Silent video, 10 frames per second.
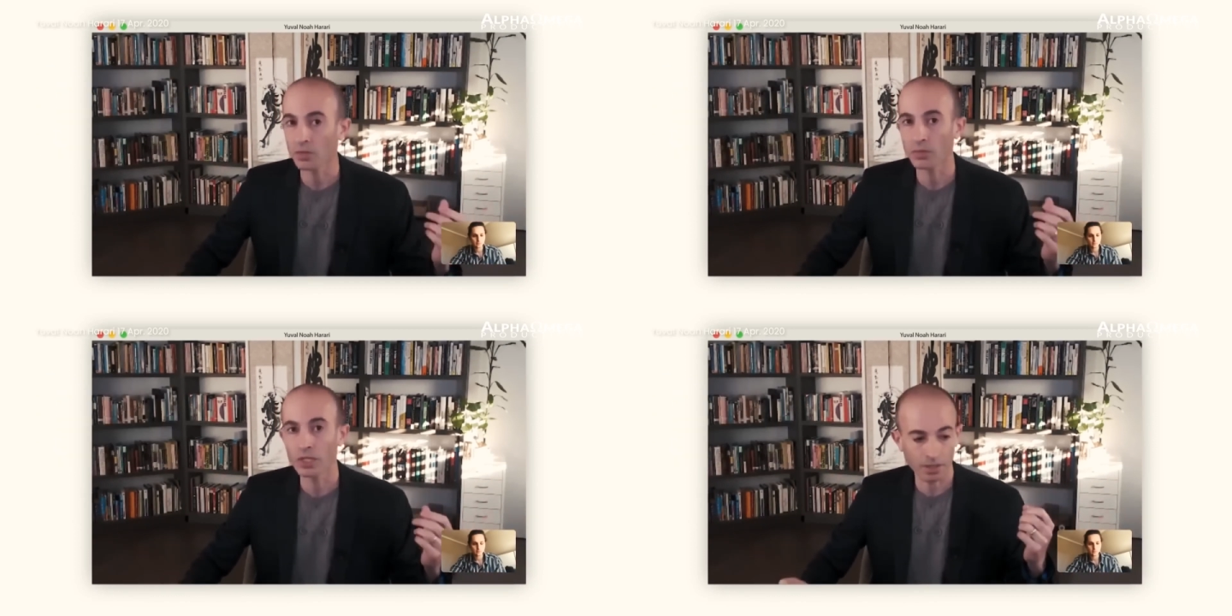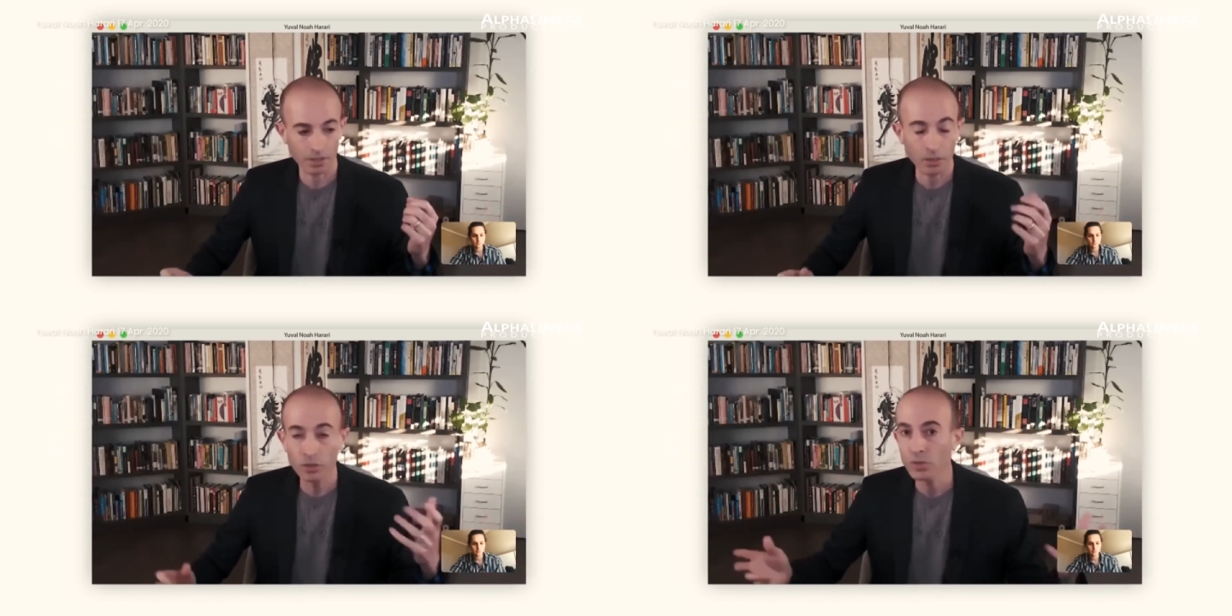
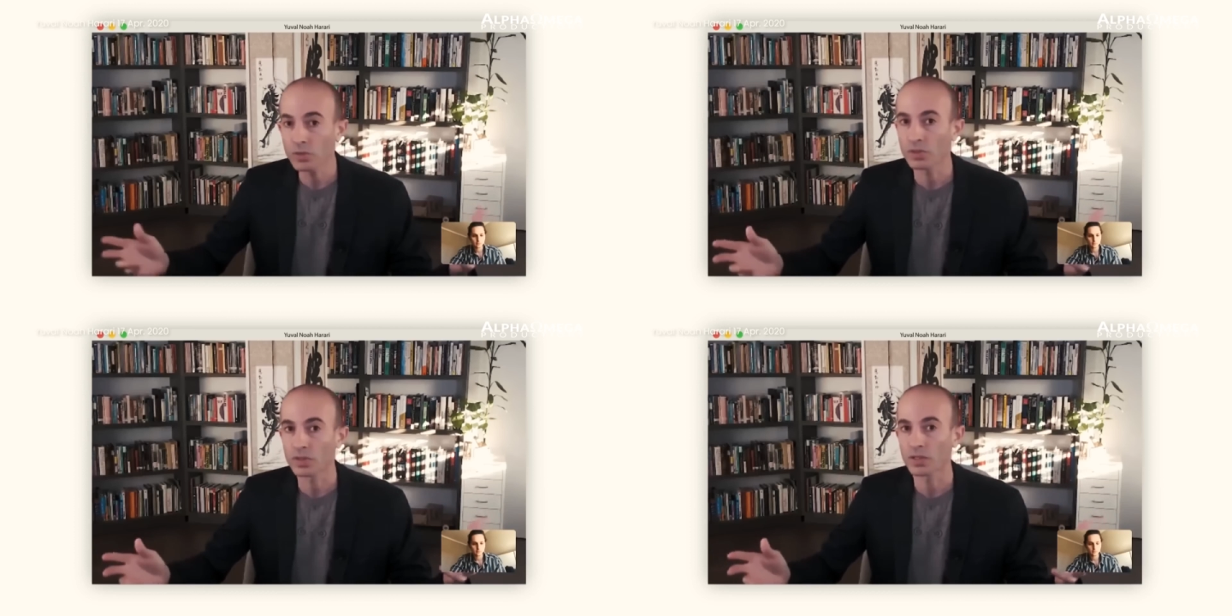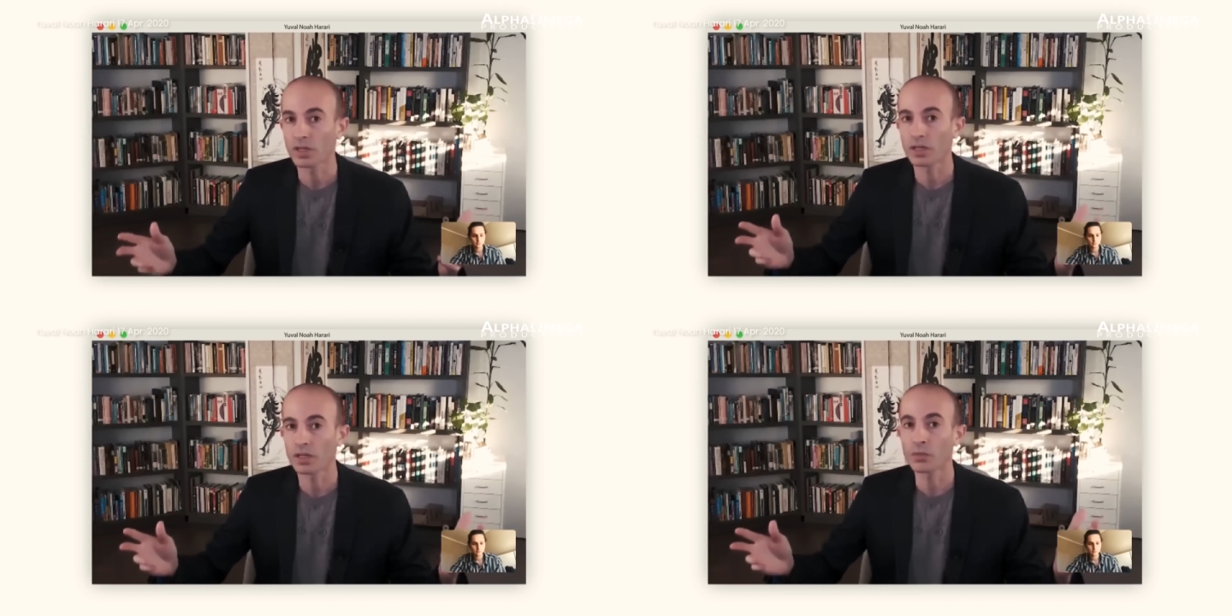which news
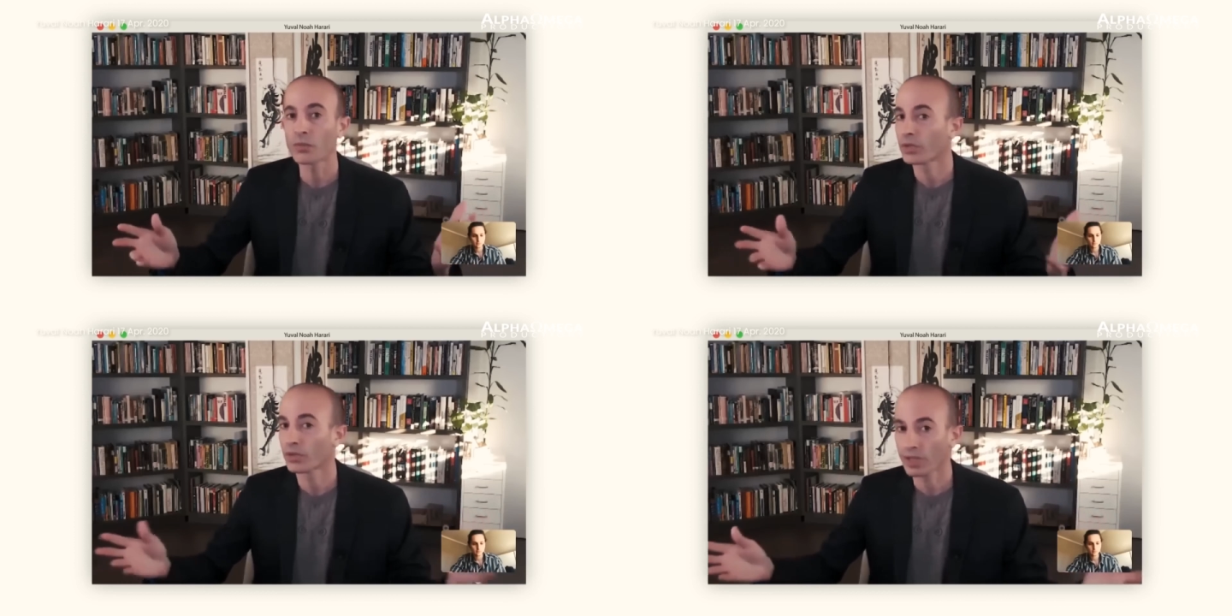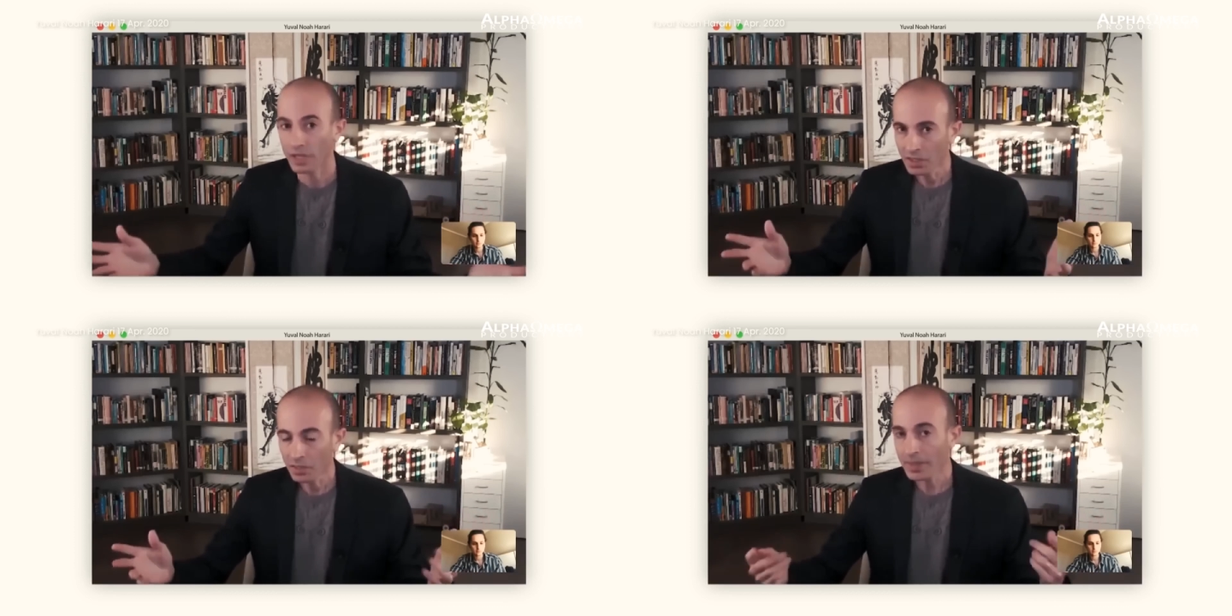you read online.